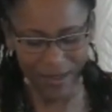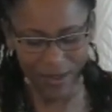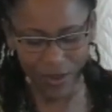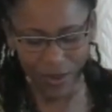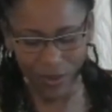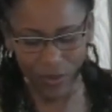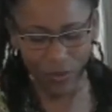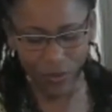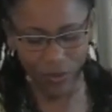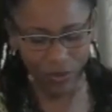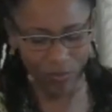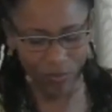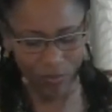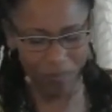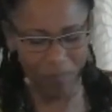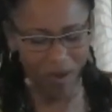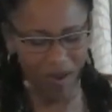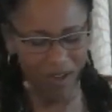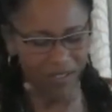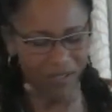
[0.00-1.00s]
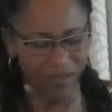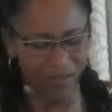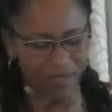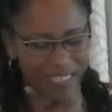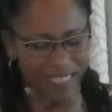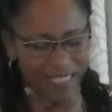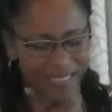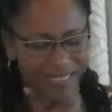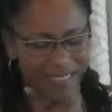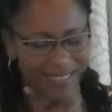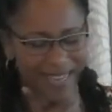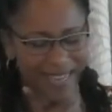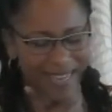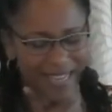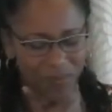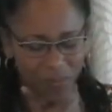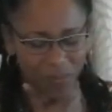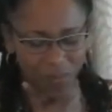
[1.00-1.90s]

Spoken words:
or moderate and bring